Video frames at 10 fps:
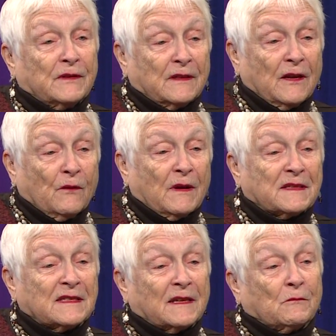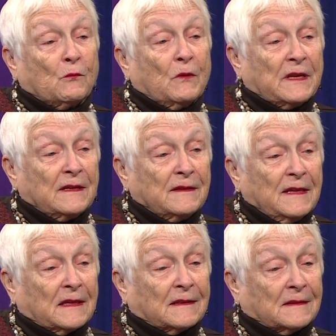I say, well, what do you
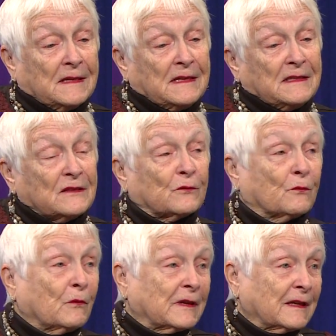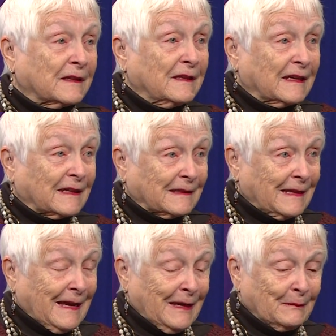think of this, or what do you think of
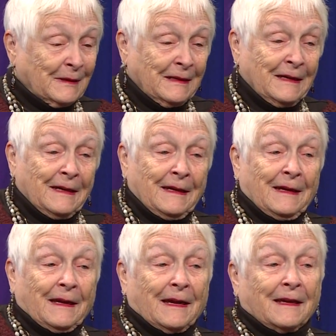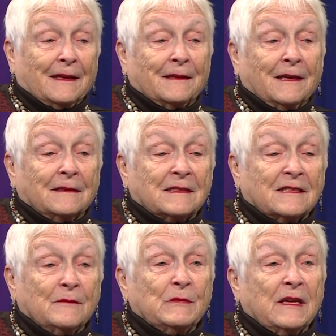that? And then
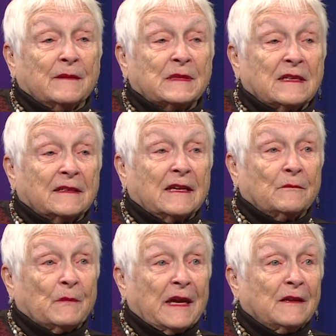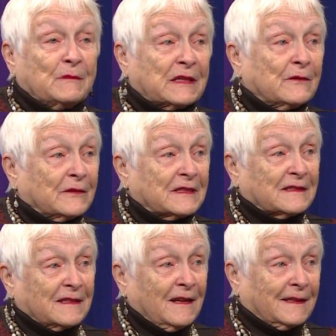sometimes I get mad because
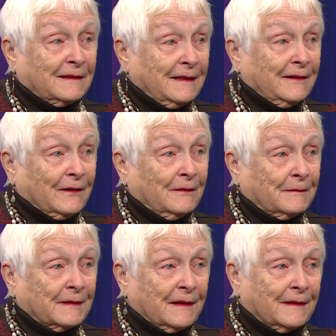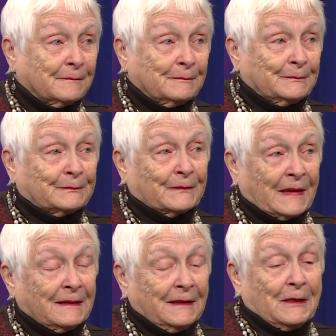he's not there. Right.
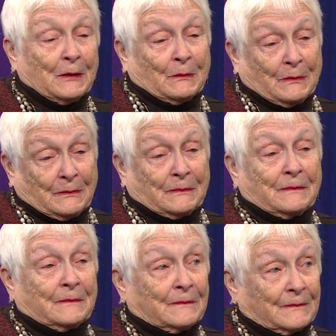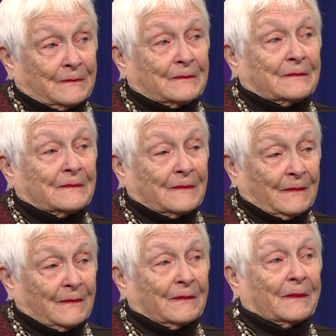Well, Peg, thank you so much for
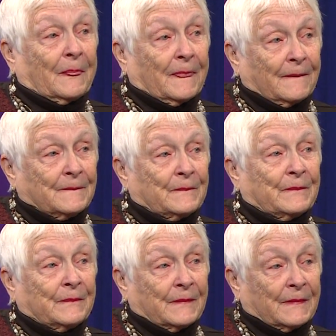being here. I'd